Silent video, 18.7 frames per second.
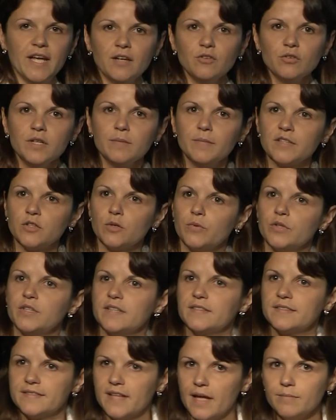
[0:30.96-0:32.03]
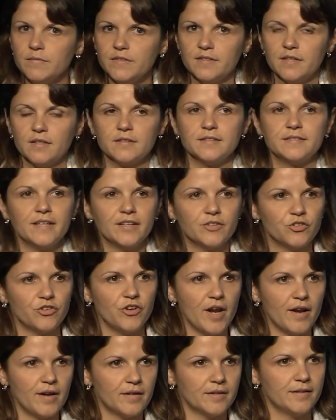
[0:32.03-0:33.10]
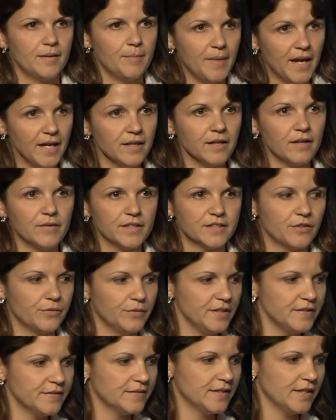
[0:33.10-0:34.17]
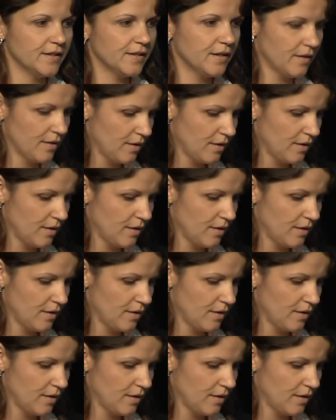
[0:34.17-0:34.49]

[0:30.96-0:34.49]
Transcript: actually hematopoietic stem cells, they share the main characteristic